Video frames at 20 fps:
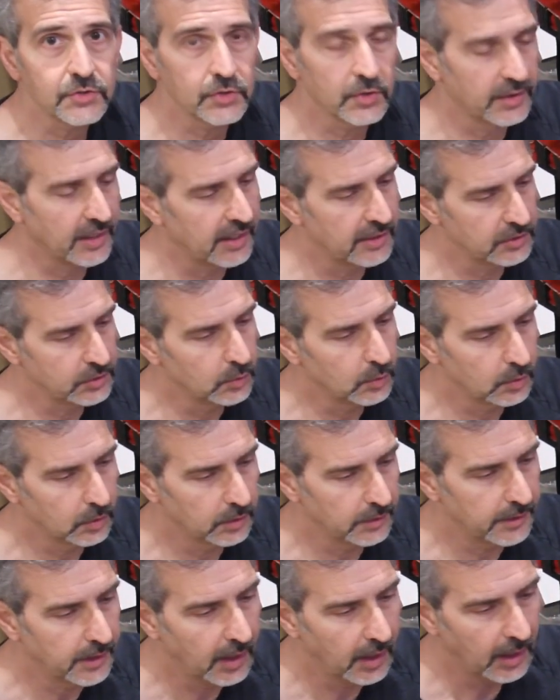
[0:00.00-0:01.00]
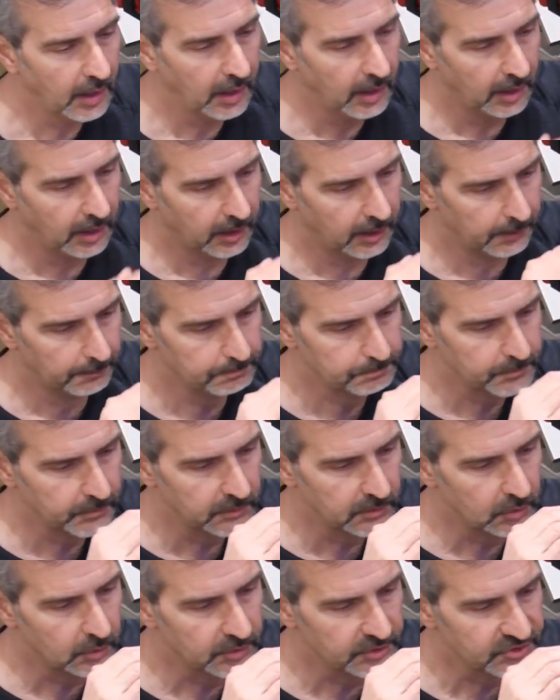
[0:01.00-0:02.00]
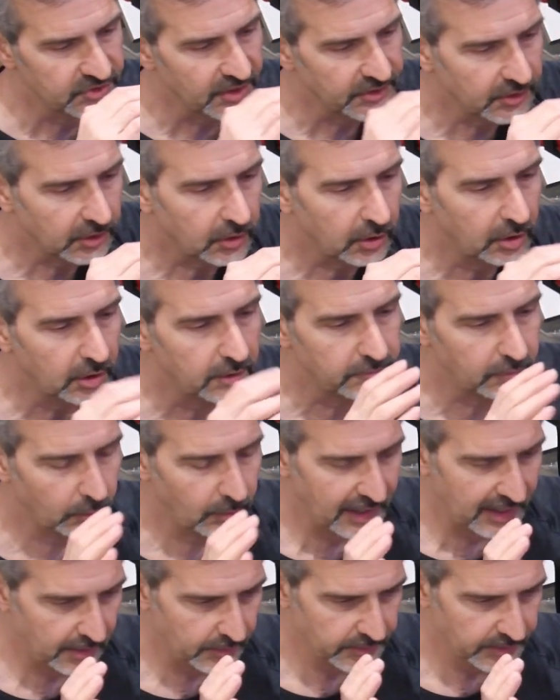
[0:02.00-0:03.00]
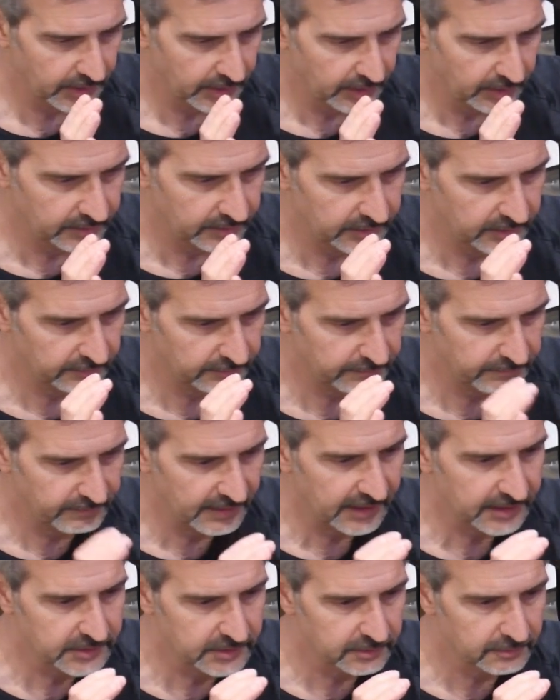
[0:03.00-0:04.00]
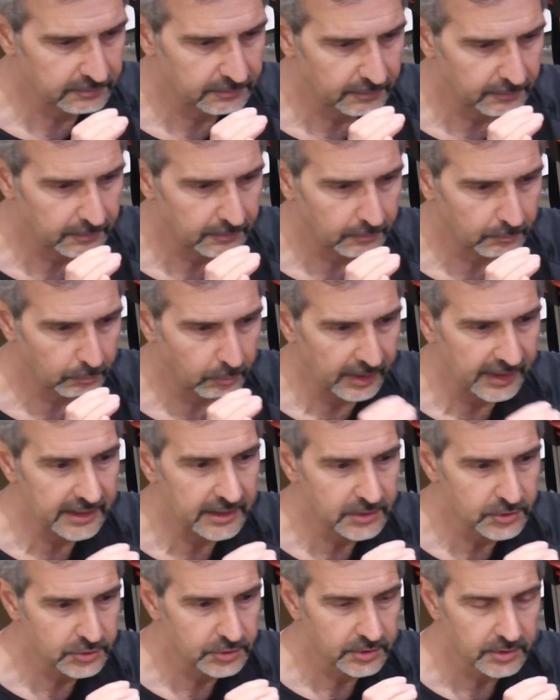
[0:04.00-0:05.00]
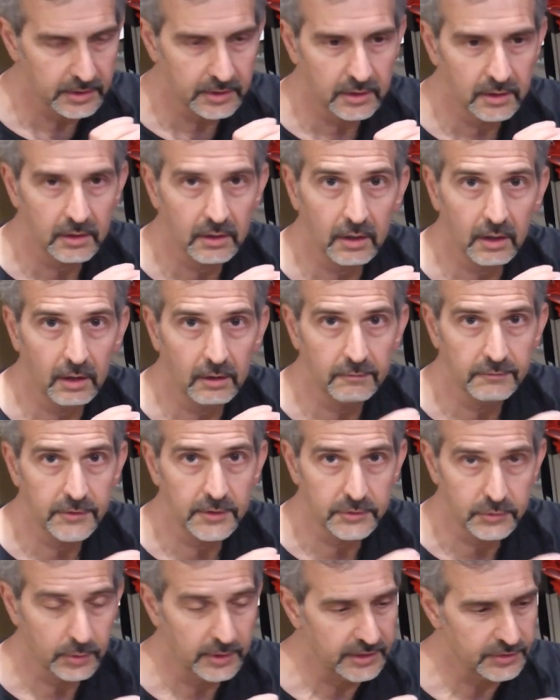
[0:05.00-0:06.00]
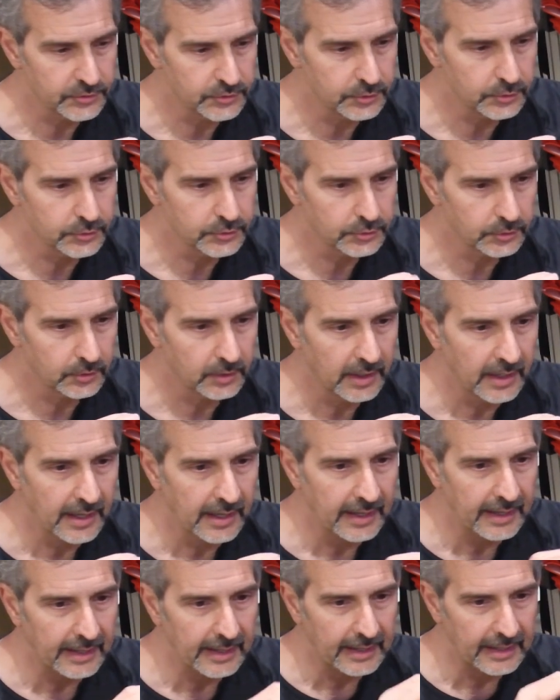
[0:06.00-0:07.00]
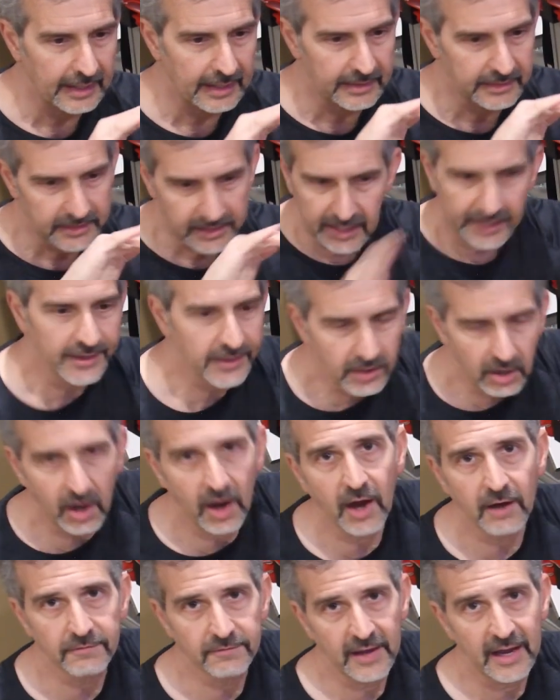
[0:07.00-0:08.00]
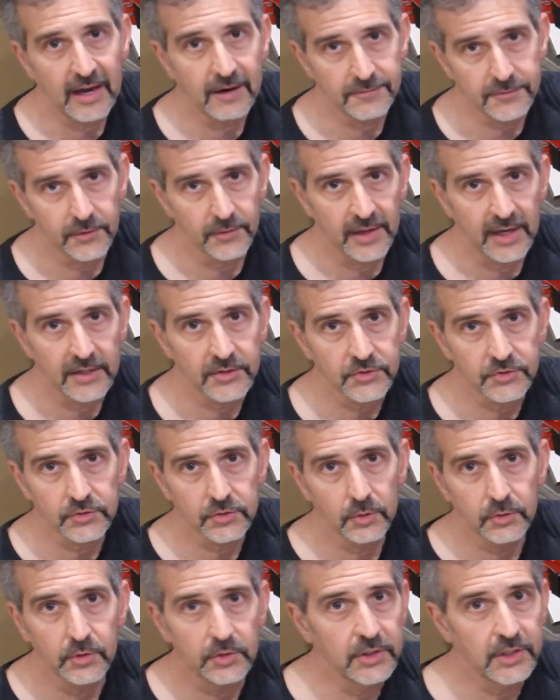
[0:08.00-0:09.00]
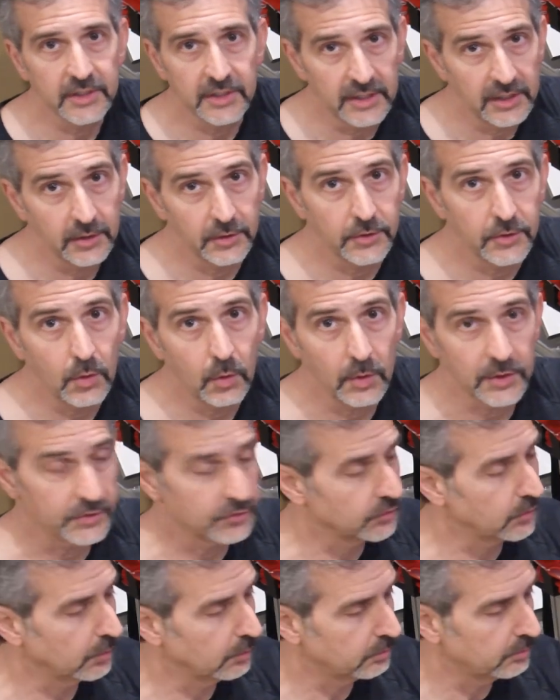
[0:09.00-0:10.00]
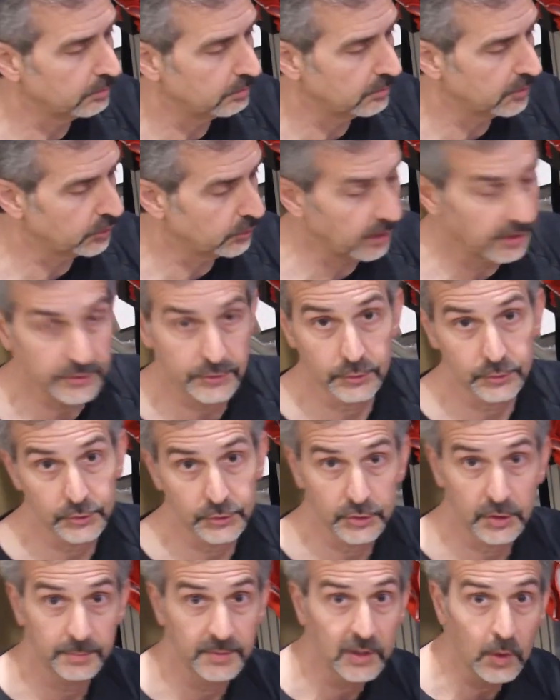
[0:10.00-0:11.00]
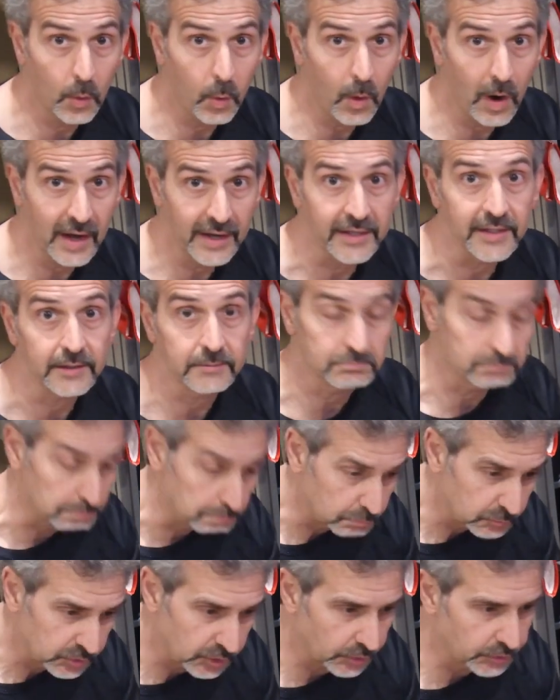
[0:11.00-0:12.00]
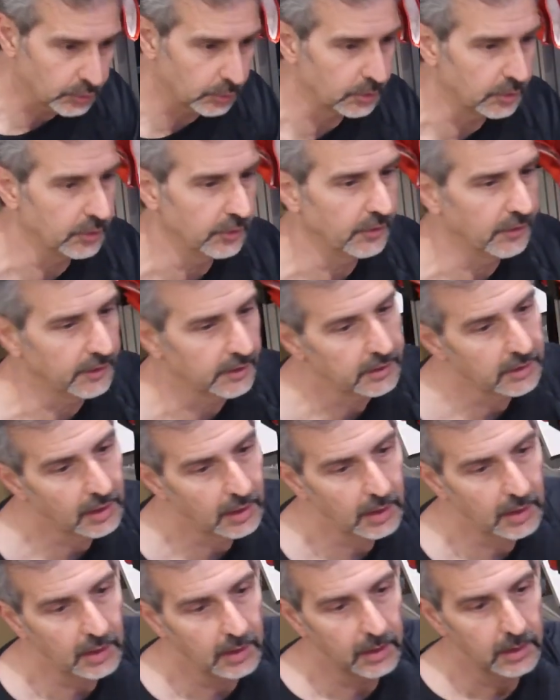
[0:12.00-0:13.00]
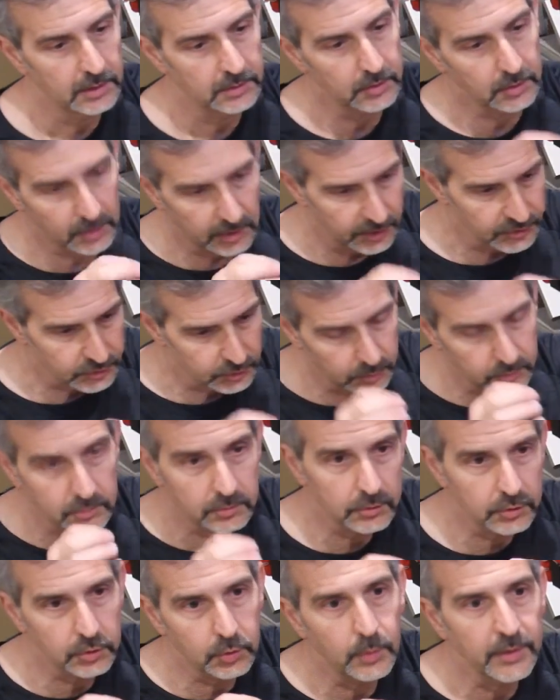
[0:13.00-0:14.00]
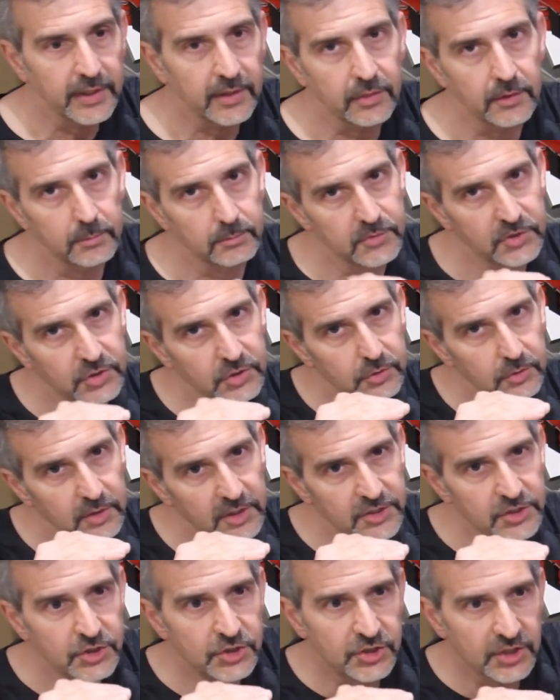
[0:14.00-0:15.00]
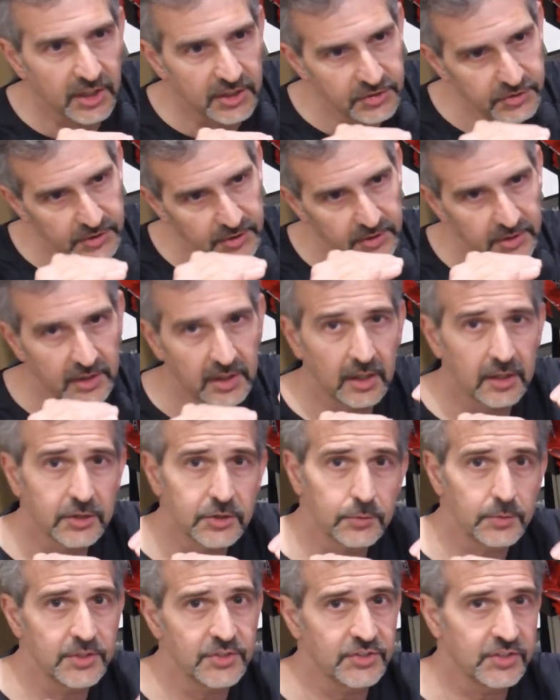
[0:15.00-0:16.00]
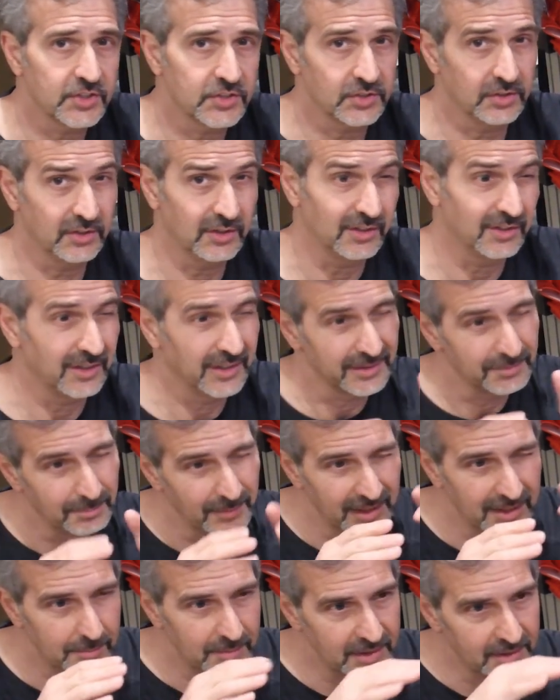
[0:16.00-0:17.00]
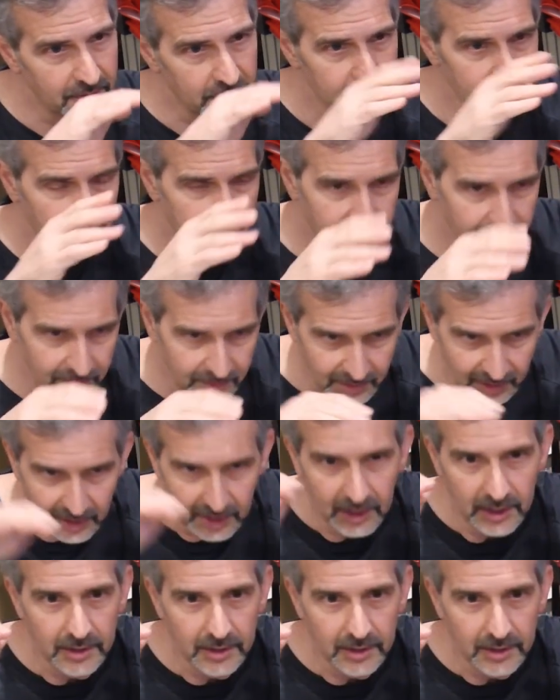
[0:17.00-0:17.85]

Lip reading: so that you could set the curve around the effective range of the transducer and cut it off after that so you didn't hear noise, so the transducers could be quiet. It's also a good thing. You can also tweak them to adjust the characteristics a little, like maybe there's a little